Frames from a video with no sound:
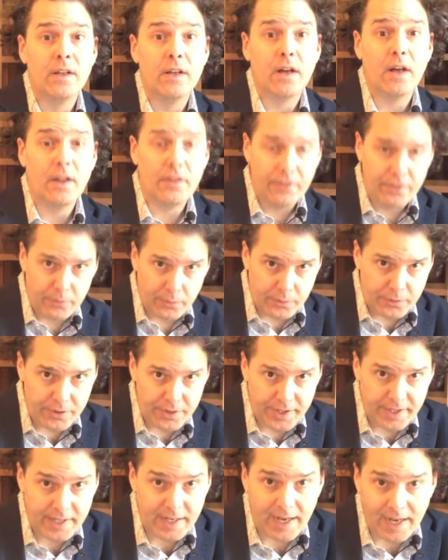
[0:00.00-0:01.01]

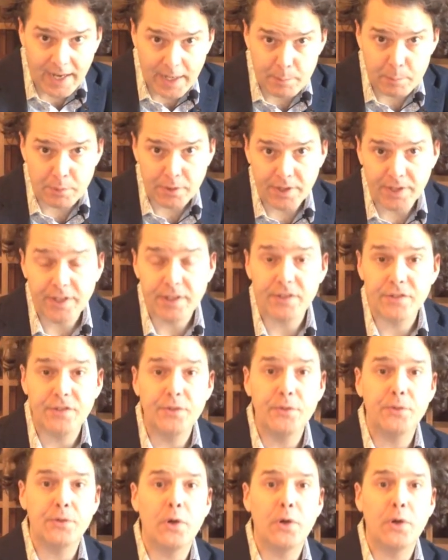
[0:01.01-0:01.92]
Authority Hybrid, his new